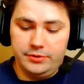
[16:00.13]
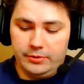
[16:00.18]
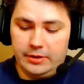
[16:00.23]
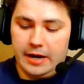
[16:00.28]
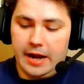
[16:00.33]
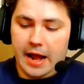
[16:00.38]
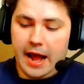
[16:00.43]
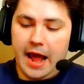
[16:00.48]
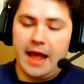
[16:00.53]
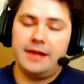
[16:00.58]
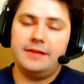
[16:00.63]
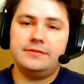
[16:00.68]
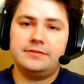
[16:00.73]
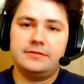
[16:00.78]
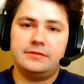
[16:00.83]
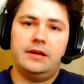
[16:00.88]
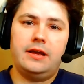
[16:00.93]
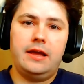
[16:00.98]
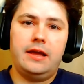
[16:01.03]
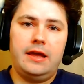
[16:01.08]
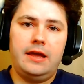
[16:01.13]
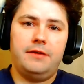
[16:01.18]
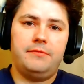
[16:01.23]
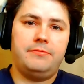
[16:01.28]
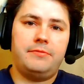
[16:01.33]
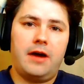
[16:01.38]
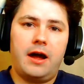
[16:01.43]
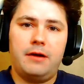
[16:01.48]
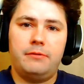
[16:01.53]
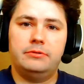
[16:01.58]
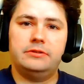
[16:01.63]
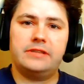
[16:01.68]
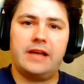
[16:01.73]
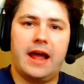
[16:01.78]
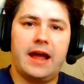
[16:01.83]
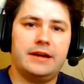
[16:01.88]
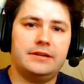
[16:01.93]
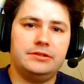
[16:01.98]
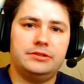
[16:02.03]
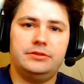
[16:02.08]
as if I was
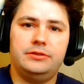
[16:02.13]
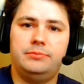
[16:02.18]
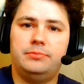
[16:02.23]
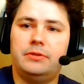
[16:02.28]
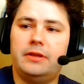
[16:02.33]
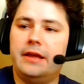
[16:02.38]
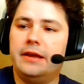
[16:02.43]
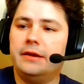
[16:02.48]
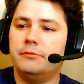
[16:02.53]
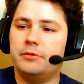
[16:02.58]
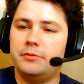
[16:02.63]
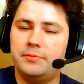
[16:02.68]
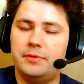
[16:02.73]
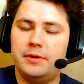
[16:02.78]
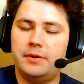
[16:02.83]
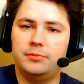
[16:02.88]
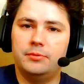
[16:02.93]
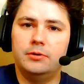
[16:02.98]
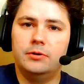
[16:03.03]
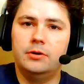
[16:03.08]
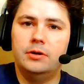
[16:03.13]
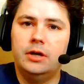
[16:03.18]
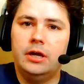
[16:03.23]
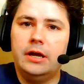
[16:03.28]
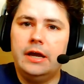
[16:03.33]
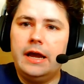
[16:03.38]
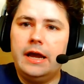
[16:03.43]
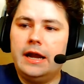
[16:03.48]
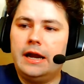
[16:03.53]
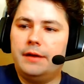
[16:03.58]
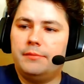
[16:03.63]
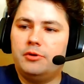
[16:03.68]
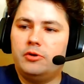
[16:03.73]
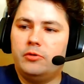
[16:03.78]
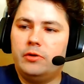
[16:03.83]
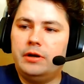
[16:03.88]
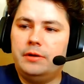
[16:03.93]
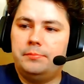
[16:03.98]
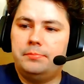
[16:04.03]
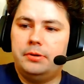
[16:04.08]
actually playing with people, and I'm going
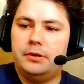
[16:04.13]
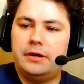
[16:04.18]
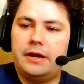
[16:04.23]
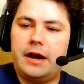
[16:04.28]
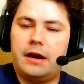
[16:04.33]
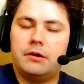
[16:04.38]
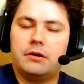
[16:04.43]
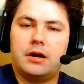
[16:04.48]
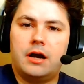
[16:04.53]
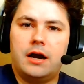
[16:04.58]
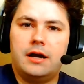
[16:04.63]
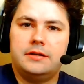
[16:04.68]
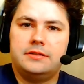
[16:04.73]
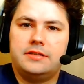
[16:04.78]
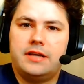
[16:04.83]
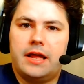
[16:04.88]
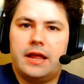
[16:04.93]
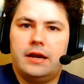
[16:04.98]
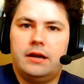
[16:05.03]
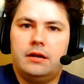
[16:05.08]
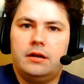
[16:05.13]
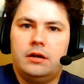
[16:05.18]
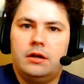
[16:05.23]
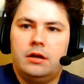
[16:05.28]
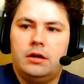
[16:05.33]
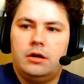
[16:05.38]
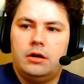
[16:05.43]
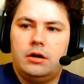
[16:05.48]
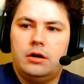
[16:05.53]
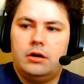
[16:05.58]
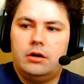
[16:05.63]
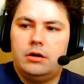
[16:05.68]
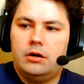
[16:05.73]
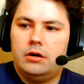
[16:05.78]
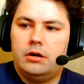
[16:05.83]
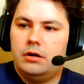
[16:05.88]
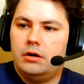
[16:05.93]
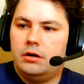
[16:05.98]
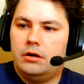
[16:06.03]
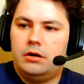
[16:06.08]
to put out content
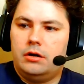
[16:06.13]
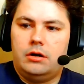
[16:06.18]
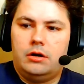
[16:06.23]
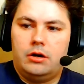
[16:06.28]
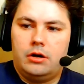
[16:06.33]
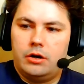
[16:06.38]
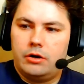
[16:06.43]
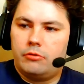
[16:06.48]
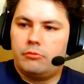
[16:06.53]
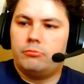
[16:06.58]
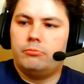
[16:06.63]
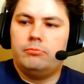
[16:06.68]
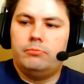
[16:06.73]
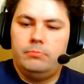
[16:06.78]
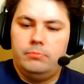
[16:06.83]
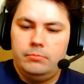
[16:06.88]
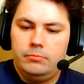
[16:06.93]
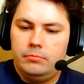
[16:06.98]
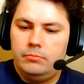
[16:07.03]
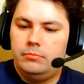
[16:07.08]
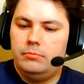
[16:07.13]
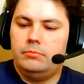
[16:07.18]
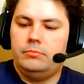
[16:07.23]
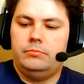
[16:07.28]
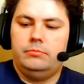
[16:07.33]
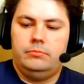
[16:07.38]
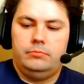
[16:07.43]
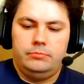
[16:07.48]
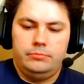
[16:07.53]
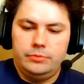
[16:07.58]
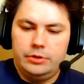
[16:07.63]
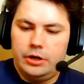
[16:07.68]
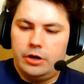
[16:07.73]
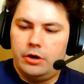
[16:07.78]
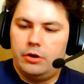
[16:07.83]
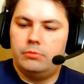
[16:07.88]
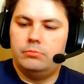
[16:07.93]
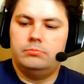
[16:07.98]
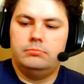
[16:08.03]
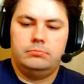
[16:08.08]
on a, you know,
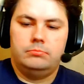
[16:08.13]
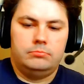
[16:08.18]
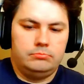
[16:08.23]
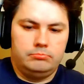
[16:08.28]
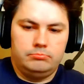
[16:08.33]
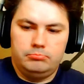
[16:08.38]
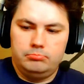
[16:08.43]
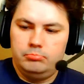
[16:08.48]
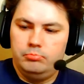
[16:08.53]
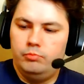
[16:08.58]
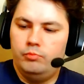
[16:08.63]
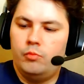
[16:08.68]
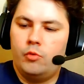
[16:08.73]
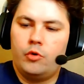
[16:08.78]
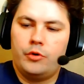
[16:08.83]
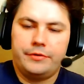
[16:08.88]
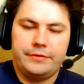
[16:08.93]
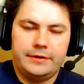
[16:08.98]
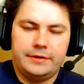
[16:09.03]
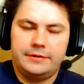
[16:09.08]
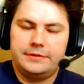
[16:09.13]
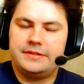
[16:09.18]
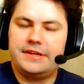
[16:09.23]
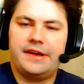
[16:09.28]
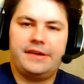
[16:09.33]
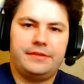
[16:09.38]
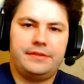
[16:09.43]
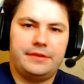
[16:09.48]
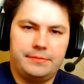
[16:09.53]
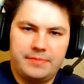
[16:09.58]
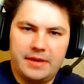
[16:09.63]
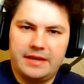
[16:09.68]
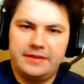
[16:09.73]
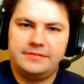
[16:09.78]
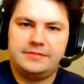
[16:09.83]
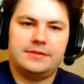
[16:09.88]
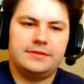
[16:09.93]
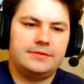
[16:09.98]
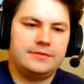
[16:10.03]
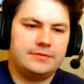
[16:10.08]
more than daily
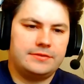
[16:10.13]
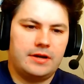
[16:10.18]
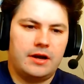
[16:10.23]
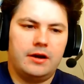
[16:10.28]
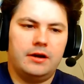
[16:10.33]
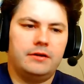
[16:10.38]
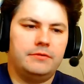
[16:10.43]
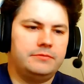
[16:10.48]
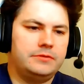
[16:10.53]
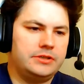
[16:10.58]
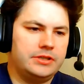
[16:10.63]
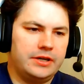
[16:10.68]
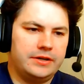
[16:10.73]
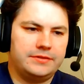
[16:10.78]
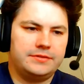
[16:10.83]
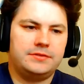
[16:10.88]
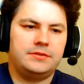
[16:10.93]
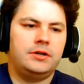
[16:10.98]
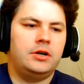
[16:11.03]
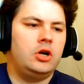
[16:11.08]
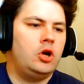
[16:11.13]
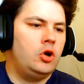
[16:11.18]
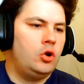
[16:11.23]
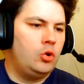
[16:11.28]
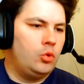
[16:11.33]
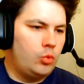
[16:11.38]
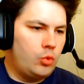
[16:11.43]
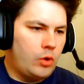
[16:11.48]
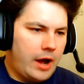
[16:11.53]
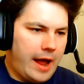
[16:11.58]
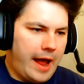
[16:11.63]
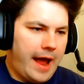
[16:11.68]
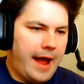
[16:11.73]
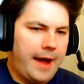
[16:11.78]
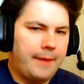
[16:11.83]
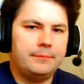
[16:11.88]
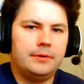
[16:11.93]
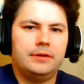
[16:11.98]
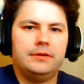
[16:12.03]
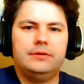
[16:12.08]
basis of just what
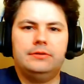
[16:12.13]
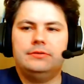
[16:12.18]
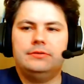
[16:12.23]
happened,